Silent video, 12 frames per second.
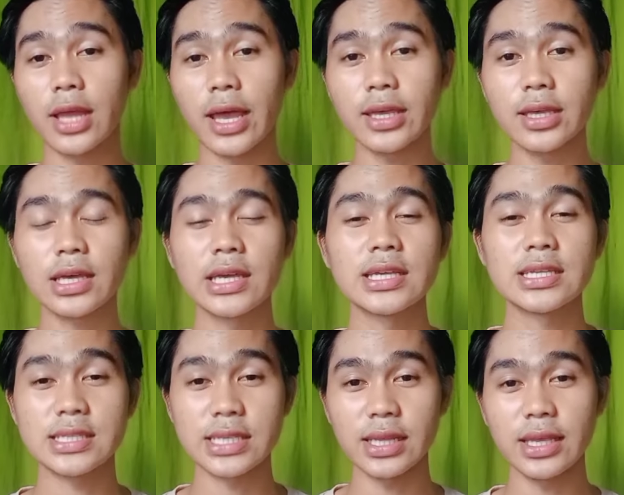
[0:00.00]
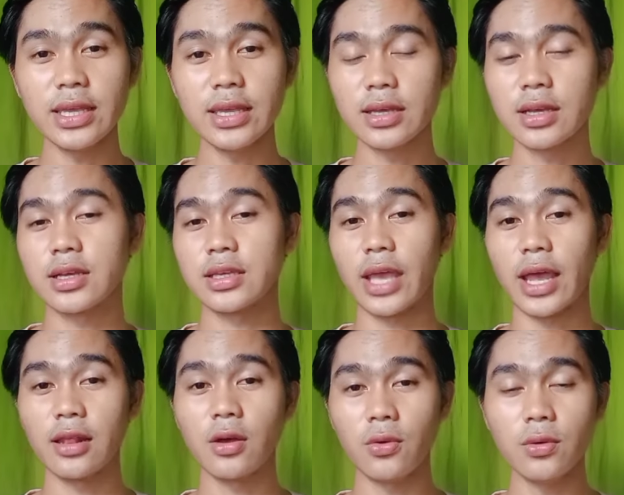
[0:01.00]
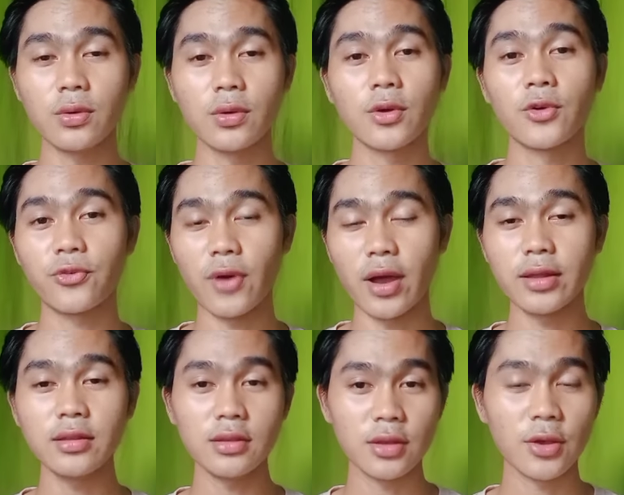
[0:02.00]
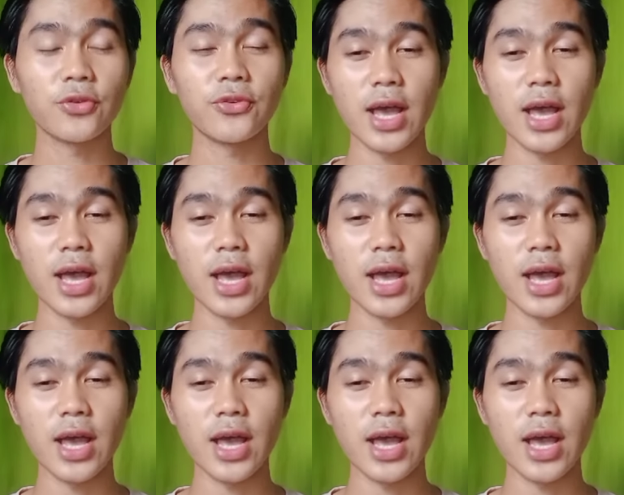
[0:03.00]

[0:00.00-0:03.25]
silly, yellow, fun, fast.